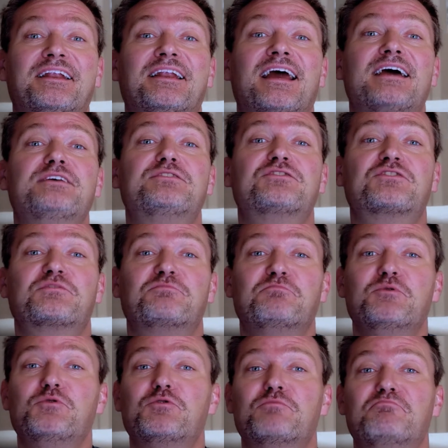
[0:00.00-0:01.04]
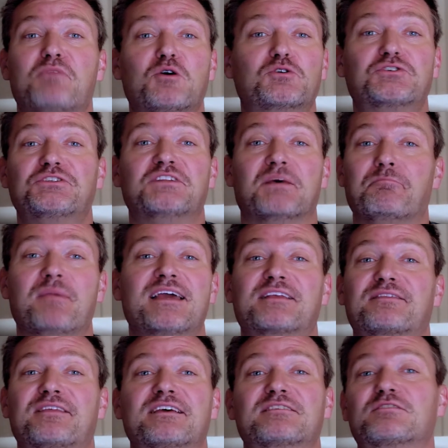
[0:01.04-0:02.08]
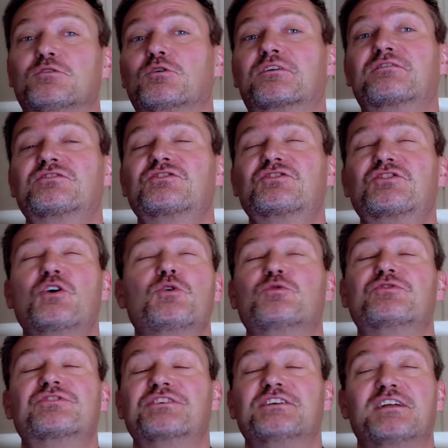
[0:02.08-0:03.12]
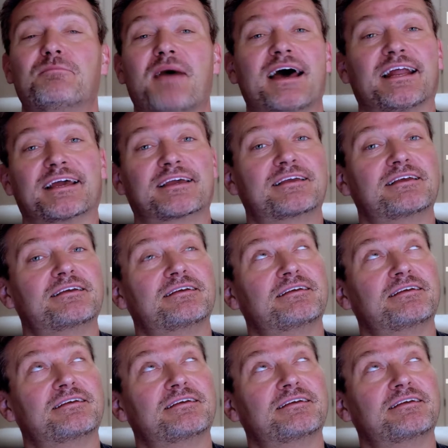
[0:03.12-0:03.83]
nice smooth motion that make things look so cinematic.